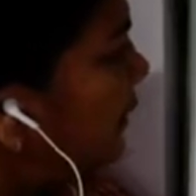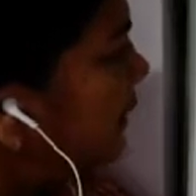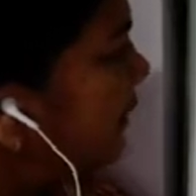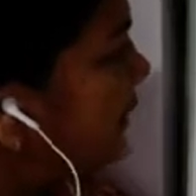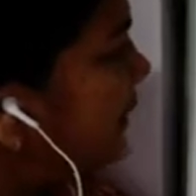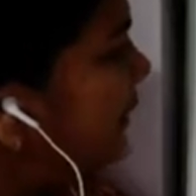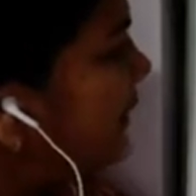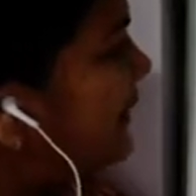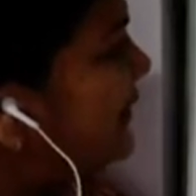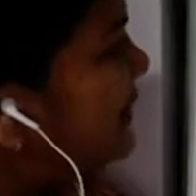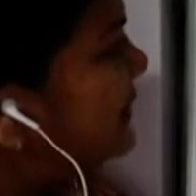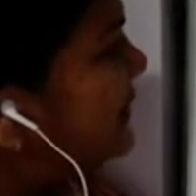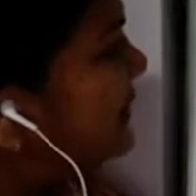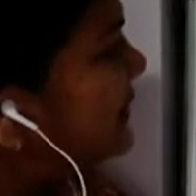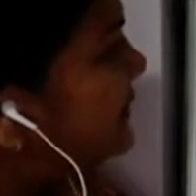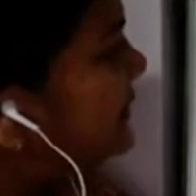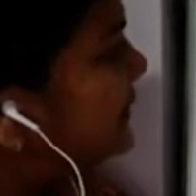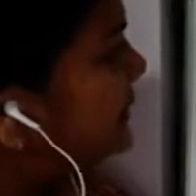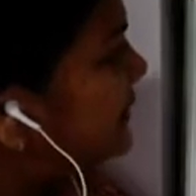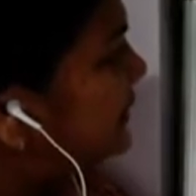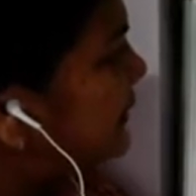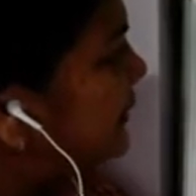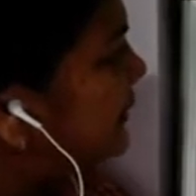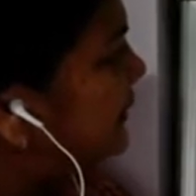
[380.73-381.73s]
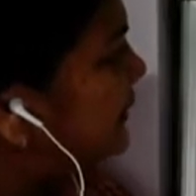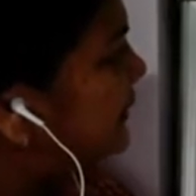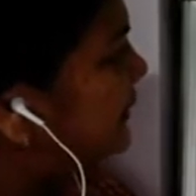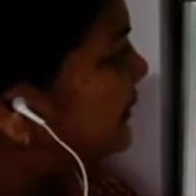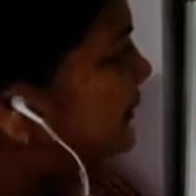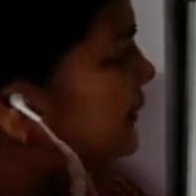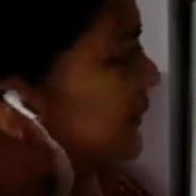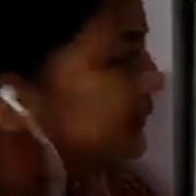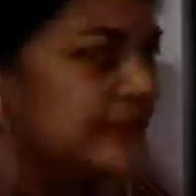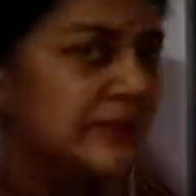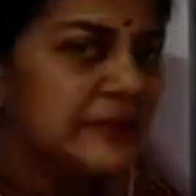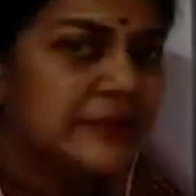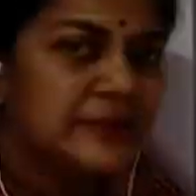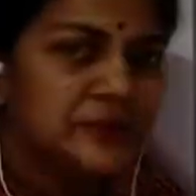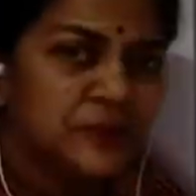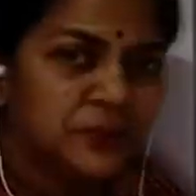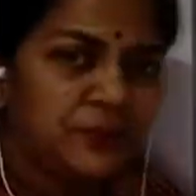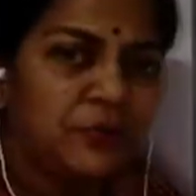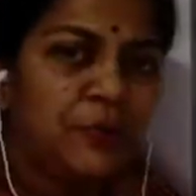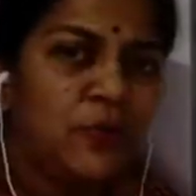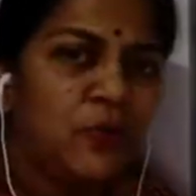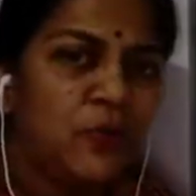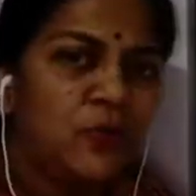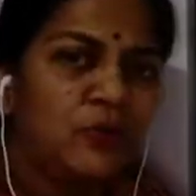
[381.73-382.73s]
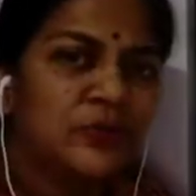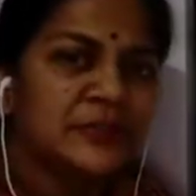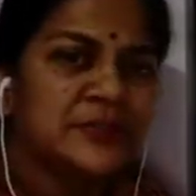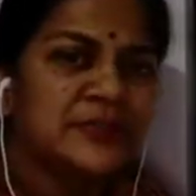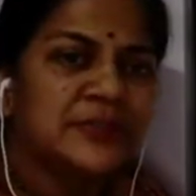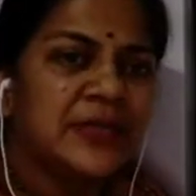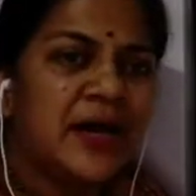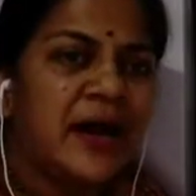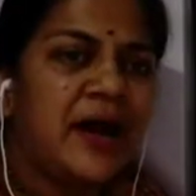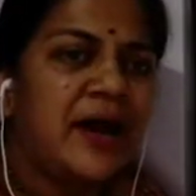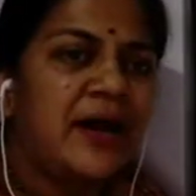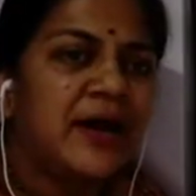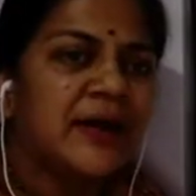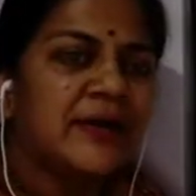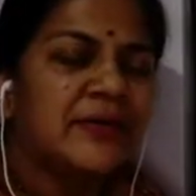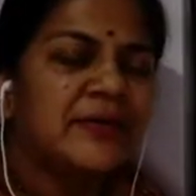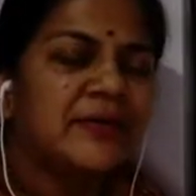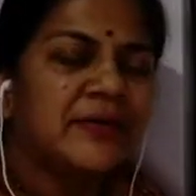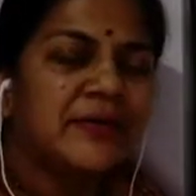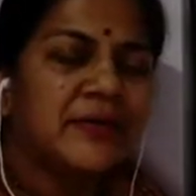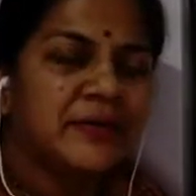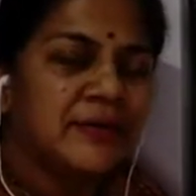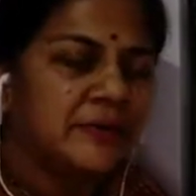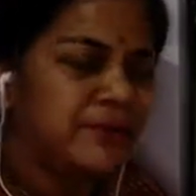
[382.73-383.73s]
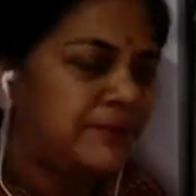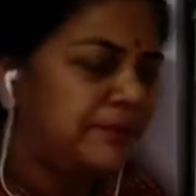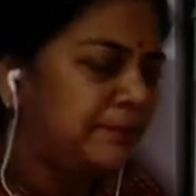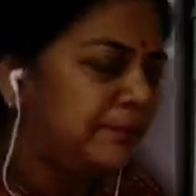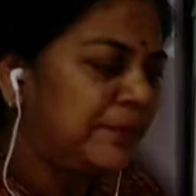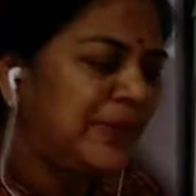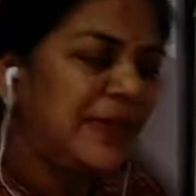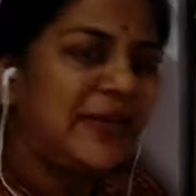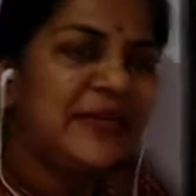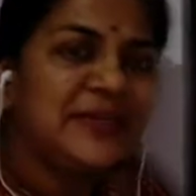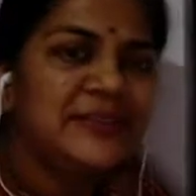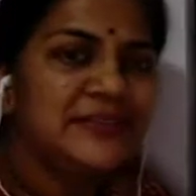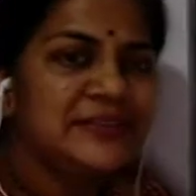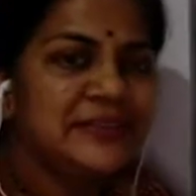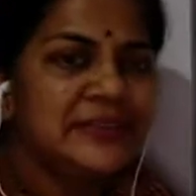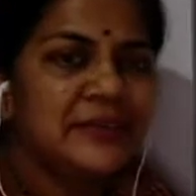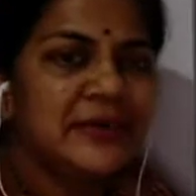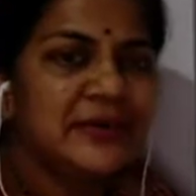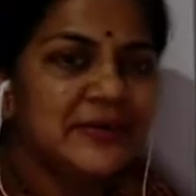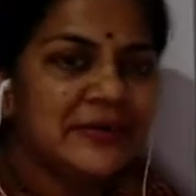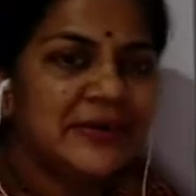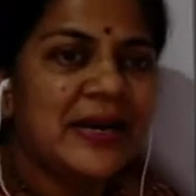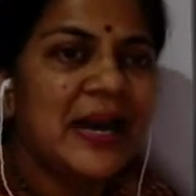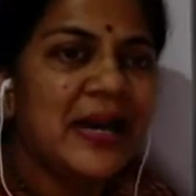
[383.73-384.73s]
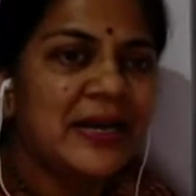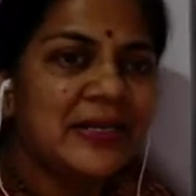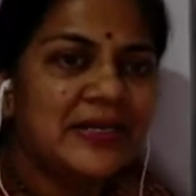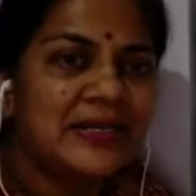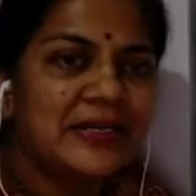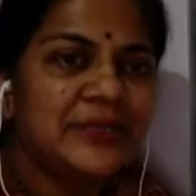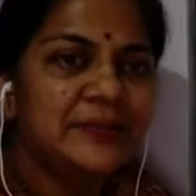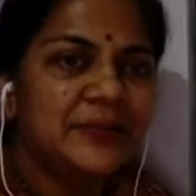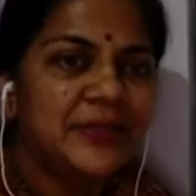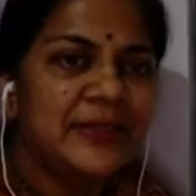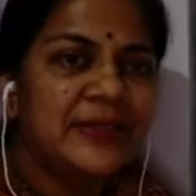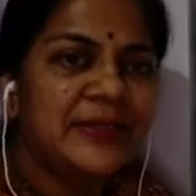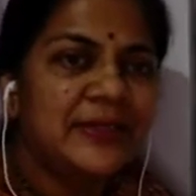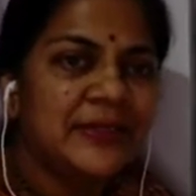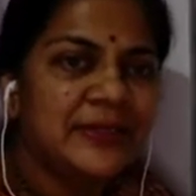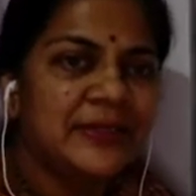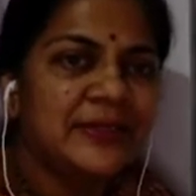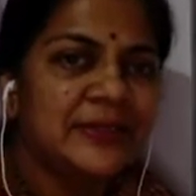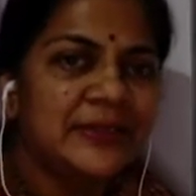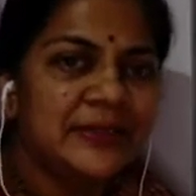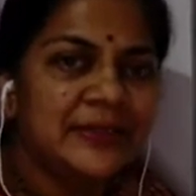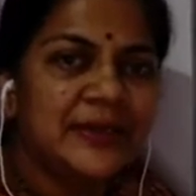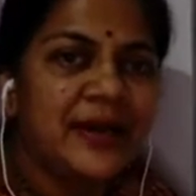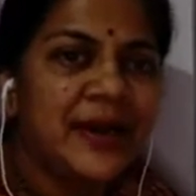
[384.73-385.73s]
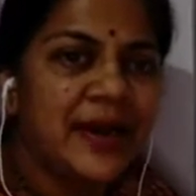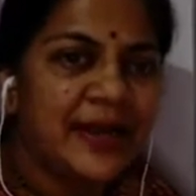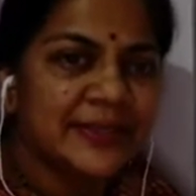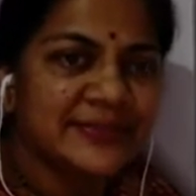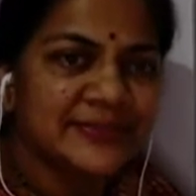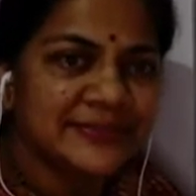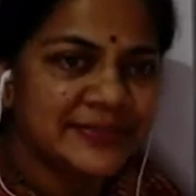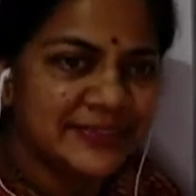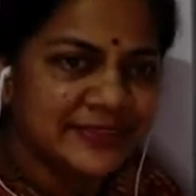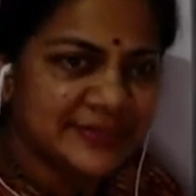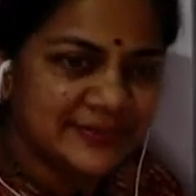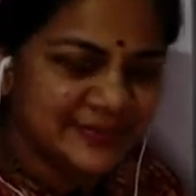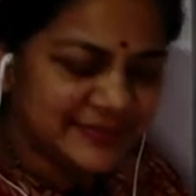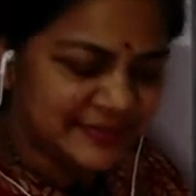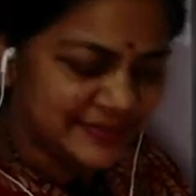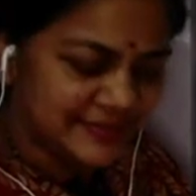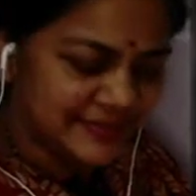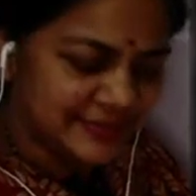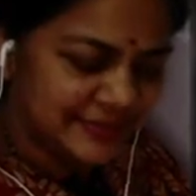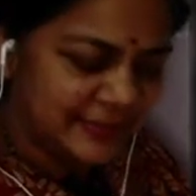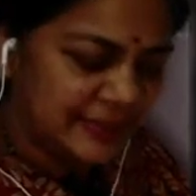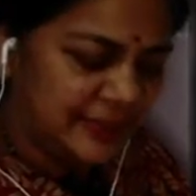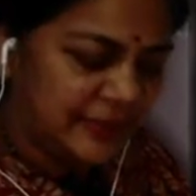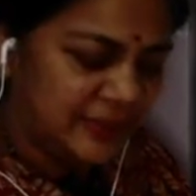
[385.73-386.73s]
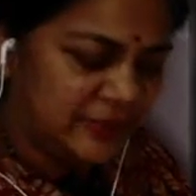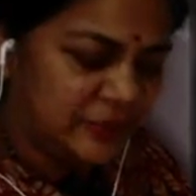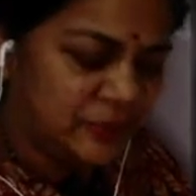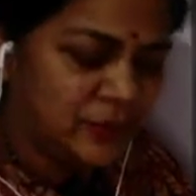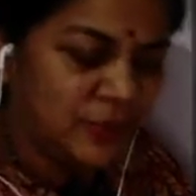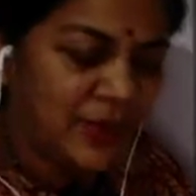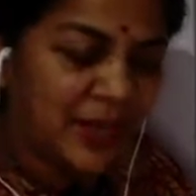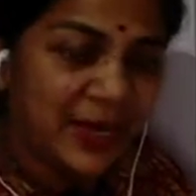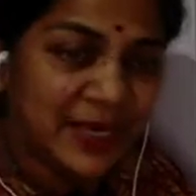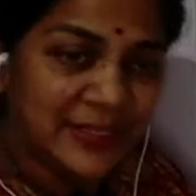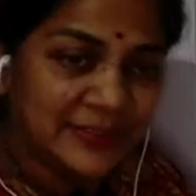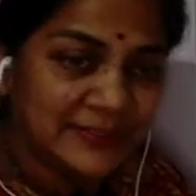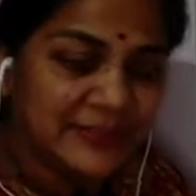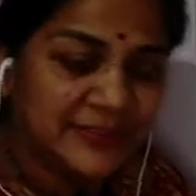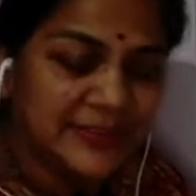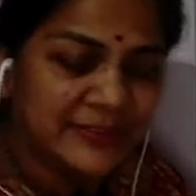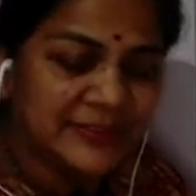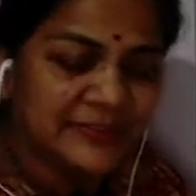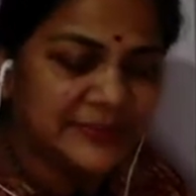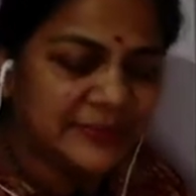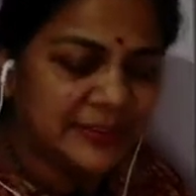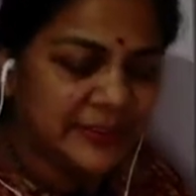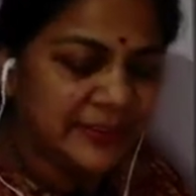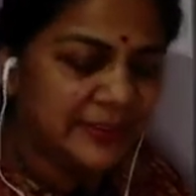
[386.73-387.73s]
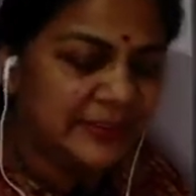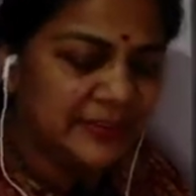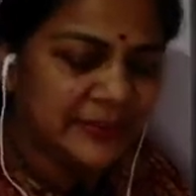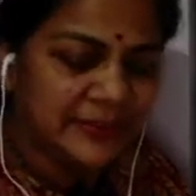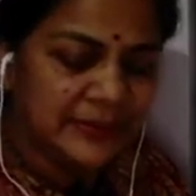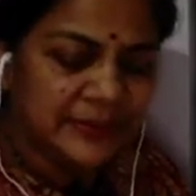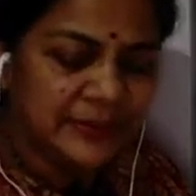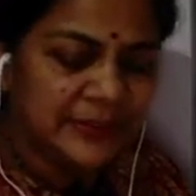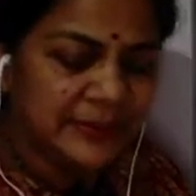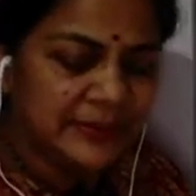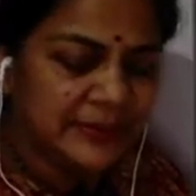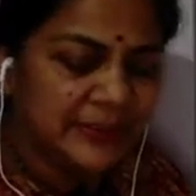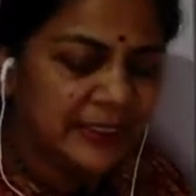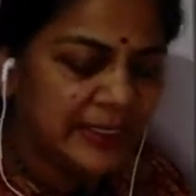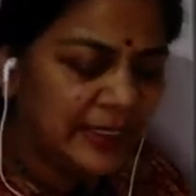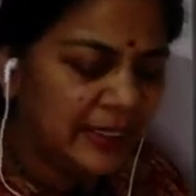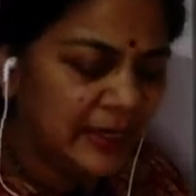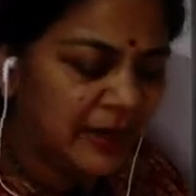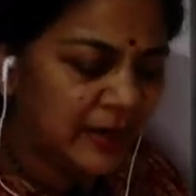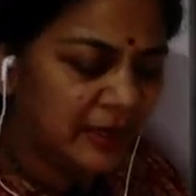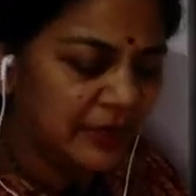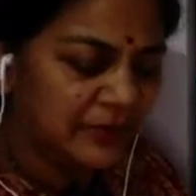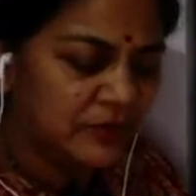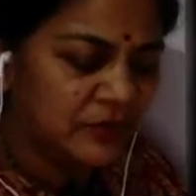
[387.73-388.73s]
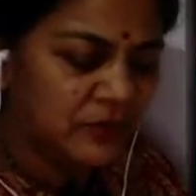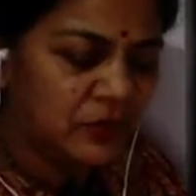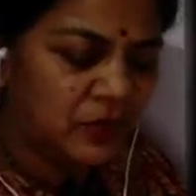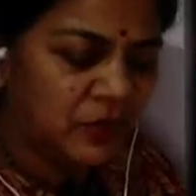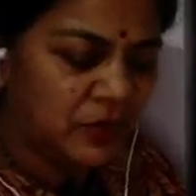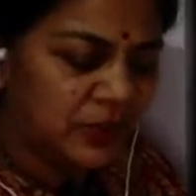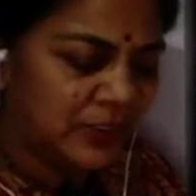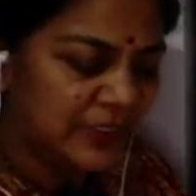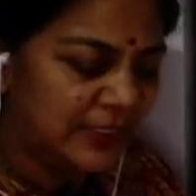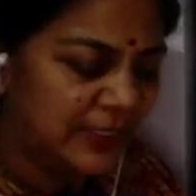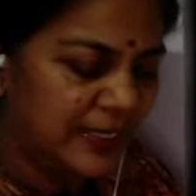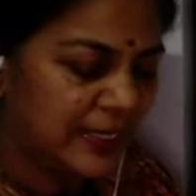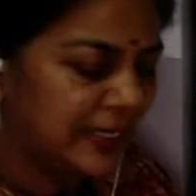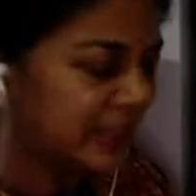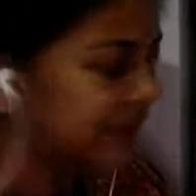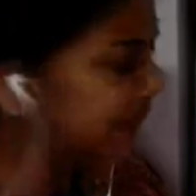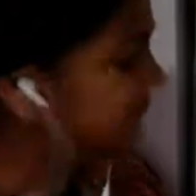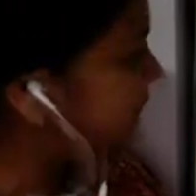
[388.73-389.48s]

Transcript: these uh, spores are placed randomly in the ascus. So as a result they are called as